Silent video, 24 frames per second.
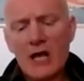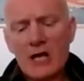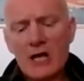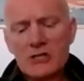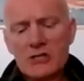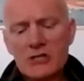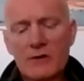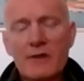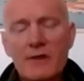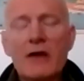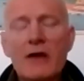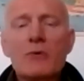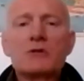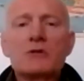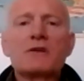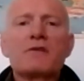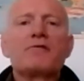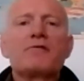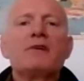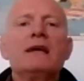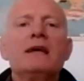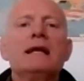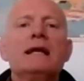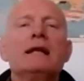So there was a
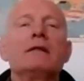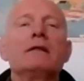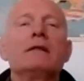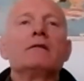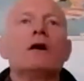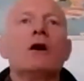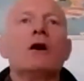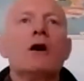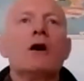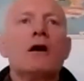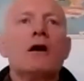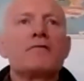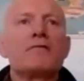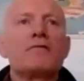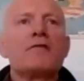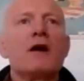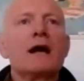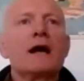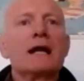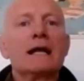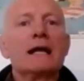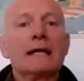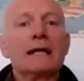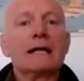feeling that,
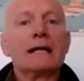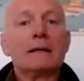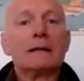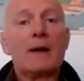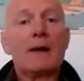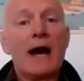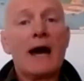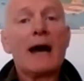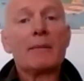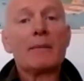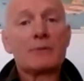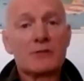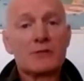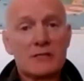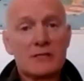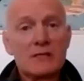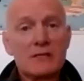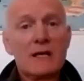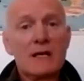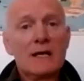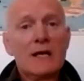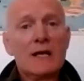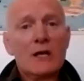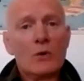finally,
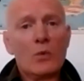perhaps